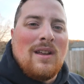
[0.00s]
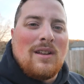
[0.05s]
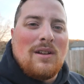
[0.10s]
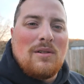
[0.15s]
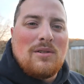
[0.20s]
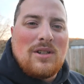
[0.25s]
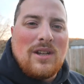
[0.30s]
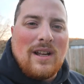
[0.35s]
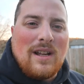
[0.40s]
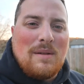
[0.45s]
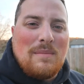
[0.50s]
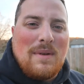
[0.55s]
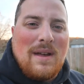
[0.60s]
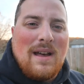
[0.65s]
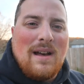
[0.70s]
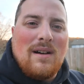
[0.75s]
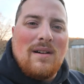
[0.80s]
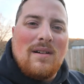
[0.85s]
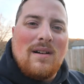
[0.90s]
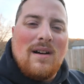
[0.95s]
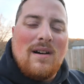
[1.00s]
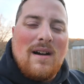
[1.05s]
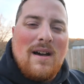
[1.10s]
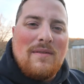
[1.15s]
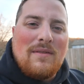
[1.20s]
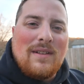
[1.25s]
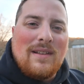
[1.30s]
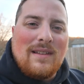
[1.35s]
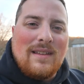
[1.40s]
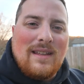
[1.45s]
Go check them out. I'll
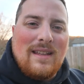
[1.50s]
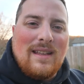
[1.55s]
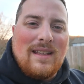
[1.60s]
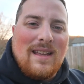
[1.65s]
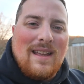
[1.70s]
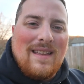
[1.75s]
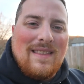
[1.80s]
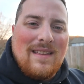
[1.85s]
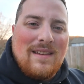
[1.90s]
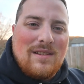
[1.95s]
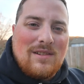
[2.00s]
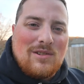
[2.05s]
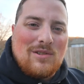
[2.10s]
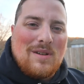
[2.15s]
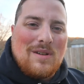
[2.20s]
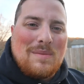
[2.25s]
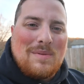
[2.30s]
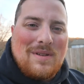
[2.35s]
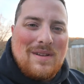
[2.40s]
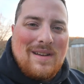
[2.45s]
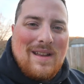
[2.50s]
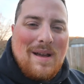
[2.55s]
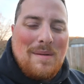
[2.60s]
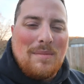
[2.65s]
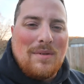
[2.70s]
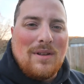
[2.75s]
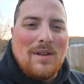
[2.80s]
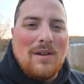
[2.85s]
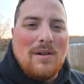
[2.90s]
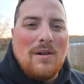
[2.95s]
have a link in the description down
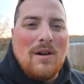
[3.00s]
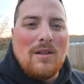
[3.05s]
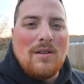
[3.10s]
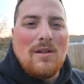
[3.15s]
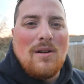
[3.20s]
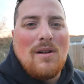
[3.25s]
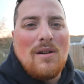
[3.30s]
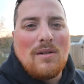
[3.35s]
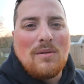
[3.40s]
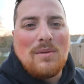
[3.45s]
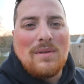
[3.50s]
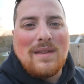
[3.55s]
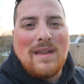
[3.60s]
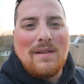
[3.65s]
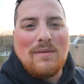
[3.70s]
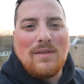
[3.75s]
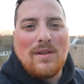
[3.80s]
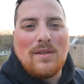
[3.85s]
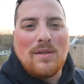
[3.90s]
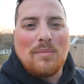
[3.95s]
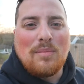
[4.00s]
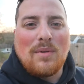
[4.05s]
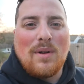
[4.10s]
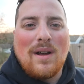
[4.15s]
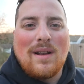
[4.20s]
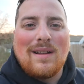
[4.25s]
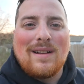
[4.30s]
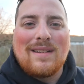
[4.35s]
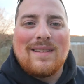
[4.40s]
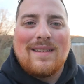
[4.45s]
below, along with every other
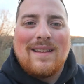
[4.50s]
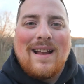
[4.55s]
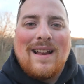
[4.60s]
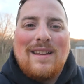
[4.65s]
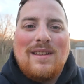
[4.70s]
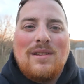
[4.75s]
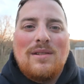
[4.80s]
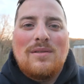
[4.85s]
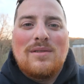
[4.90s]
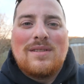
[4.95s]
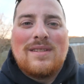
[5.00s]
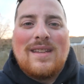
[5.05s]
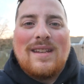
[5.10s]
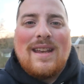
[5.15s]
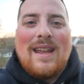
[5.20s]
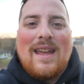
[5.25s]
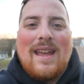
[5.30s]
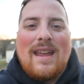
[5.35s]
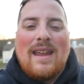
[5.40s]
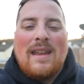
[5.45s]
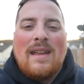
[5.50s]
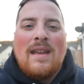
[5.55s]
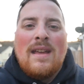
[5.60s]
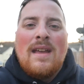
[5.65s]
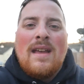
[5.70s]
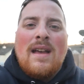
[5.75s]
product that I use today.